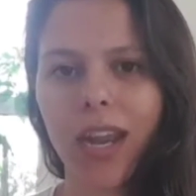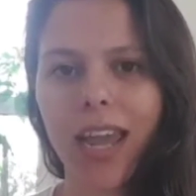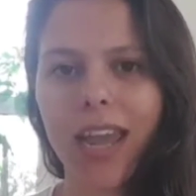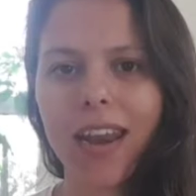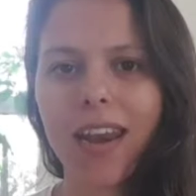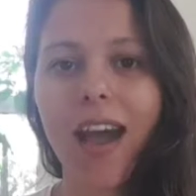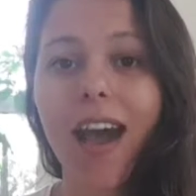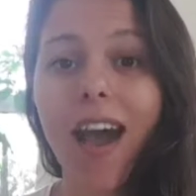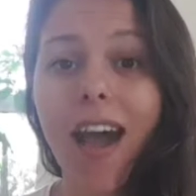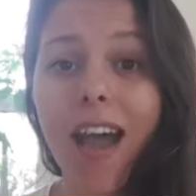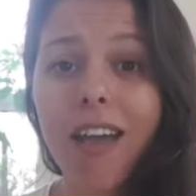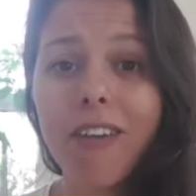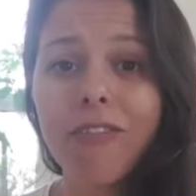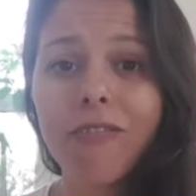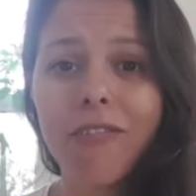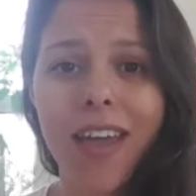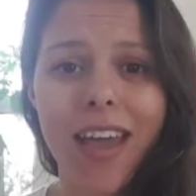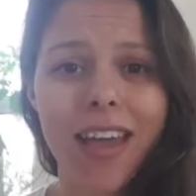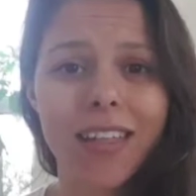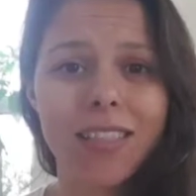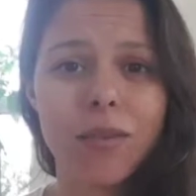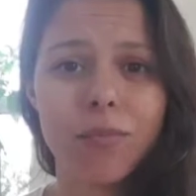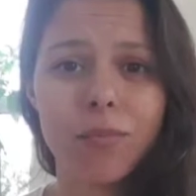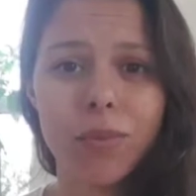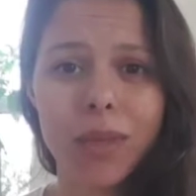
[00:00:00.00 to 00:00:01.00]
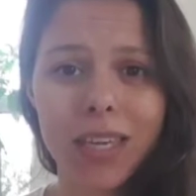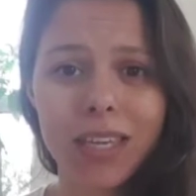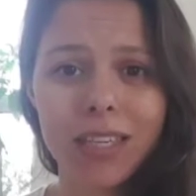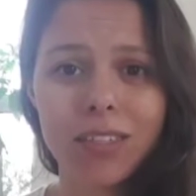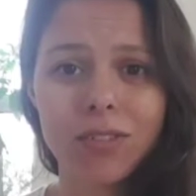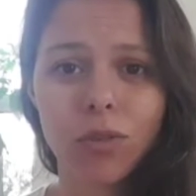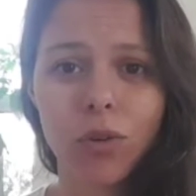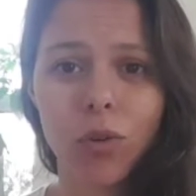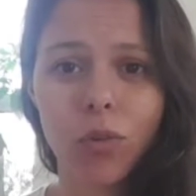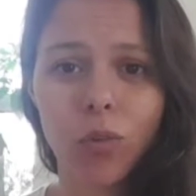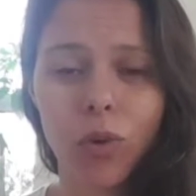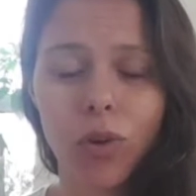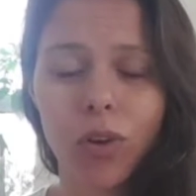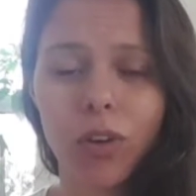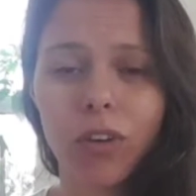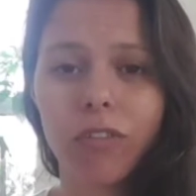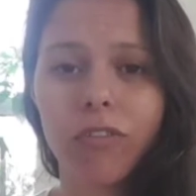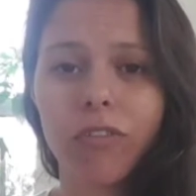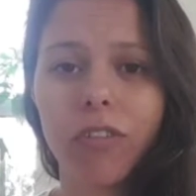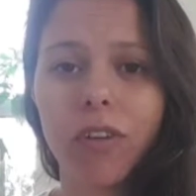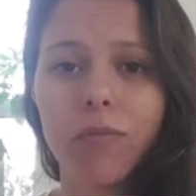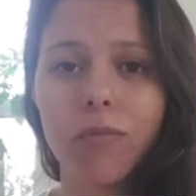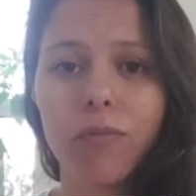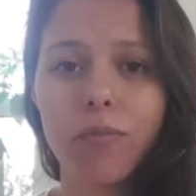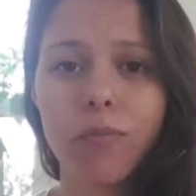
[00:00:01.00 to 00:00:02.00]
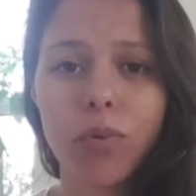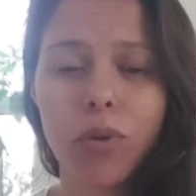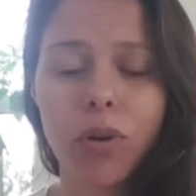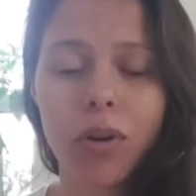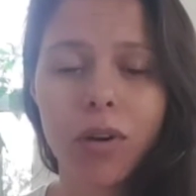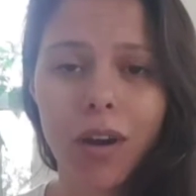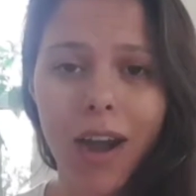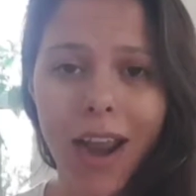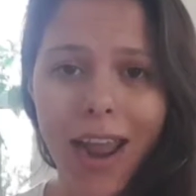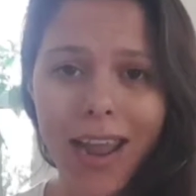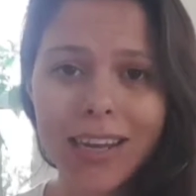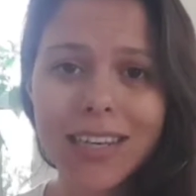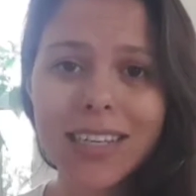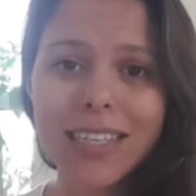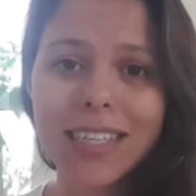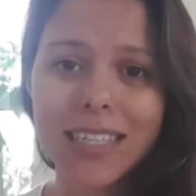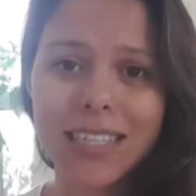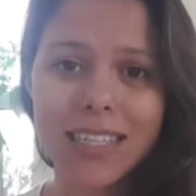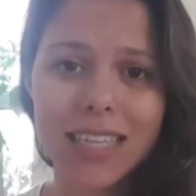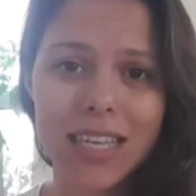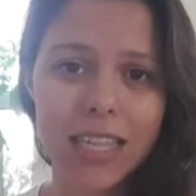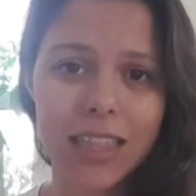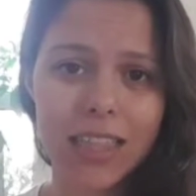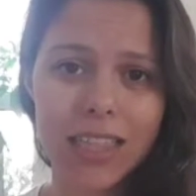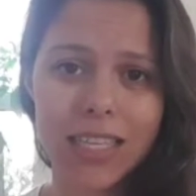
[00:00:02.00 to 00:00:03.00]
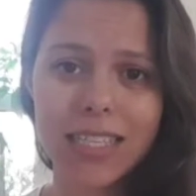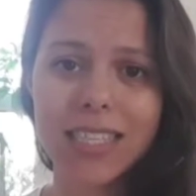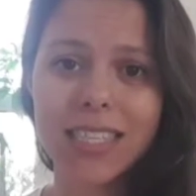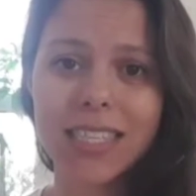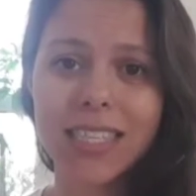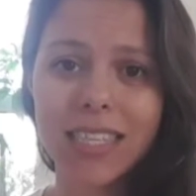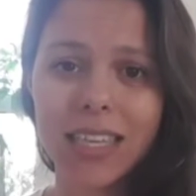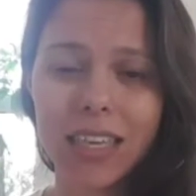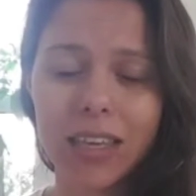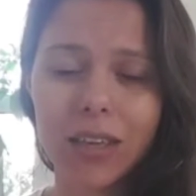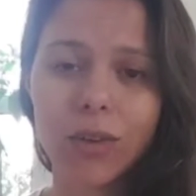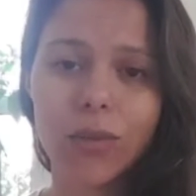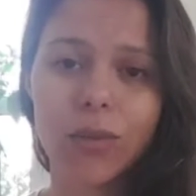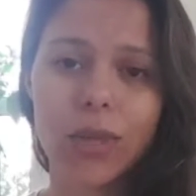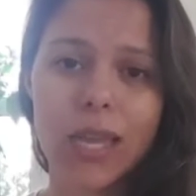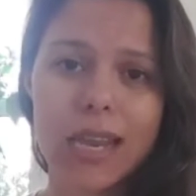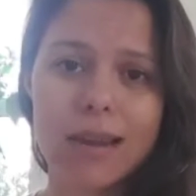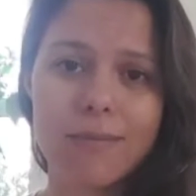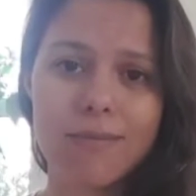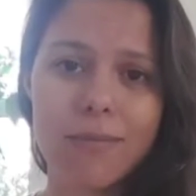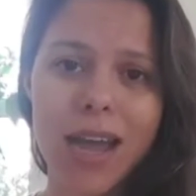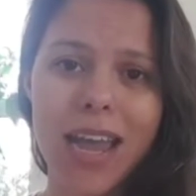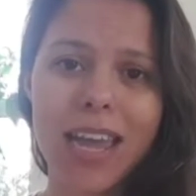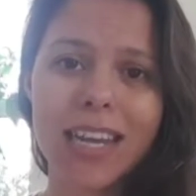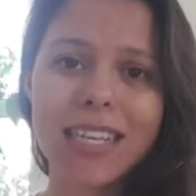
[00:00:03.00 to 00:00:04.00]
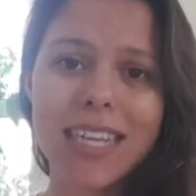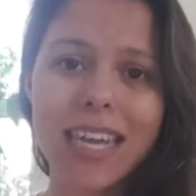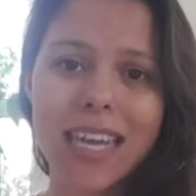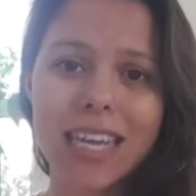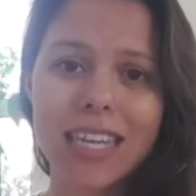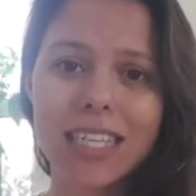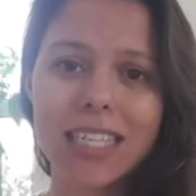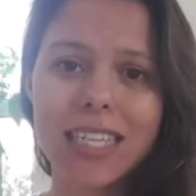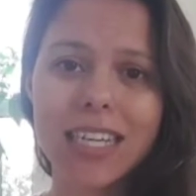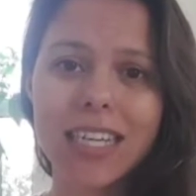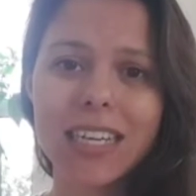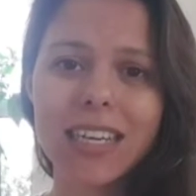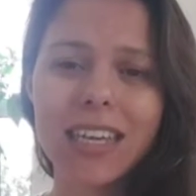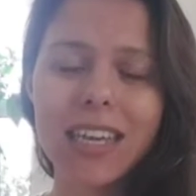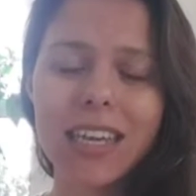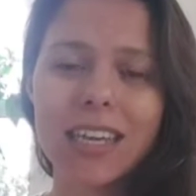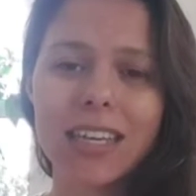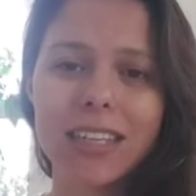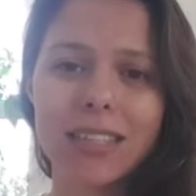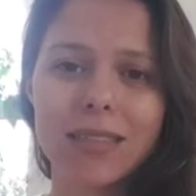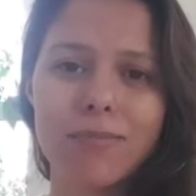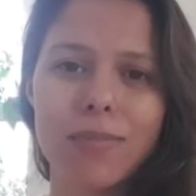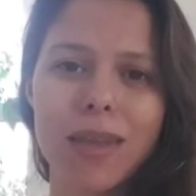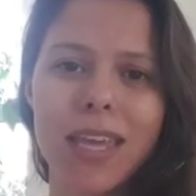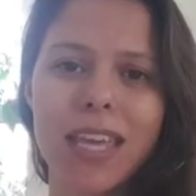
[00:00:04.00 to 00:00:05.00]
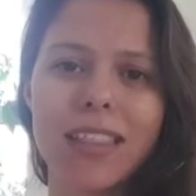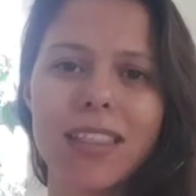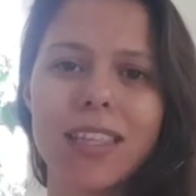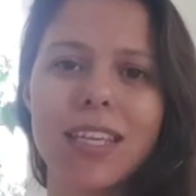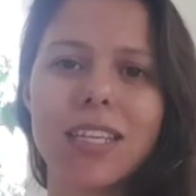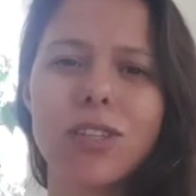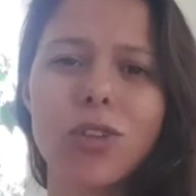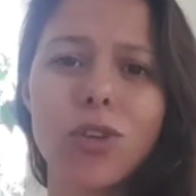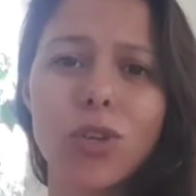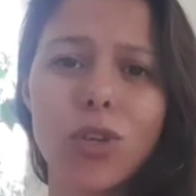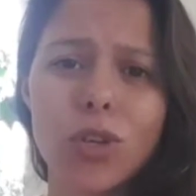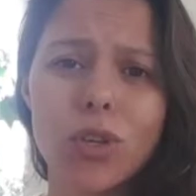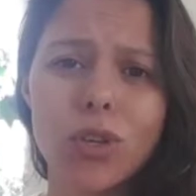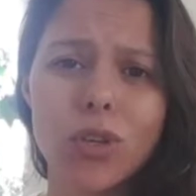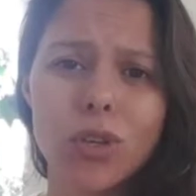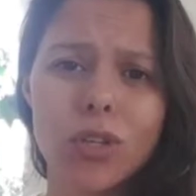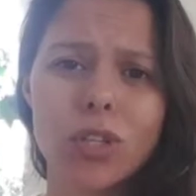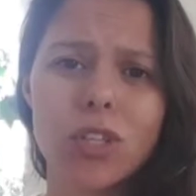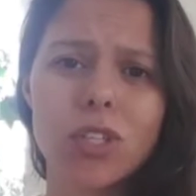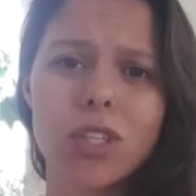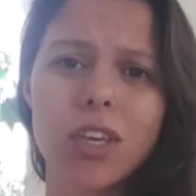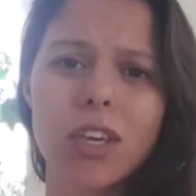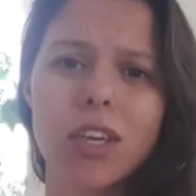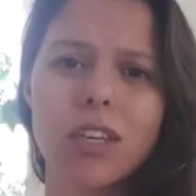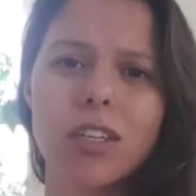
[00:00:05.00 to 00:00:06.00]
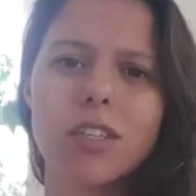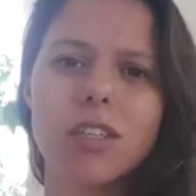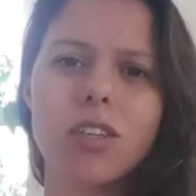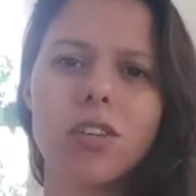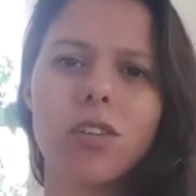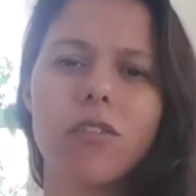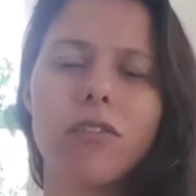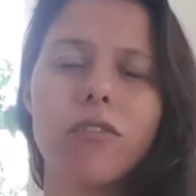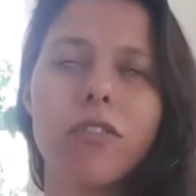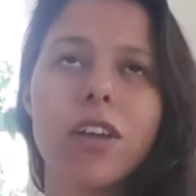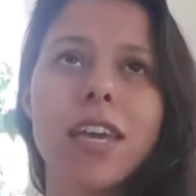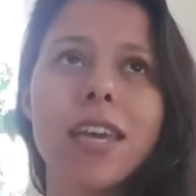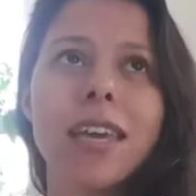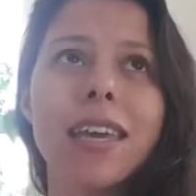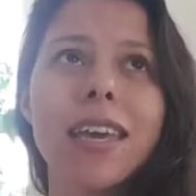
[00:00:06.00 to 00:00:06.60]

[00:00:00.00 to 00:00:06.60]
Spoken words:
And I found the biggest reward from practicing this skill in my teaching has been this huge surge of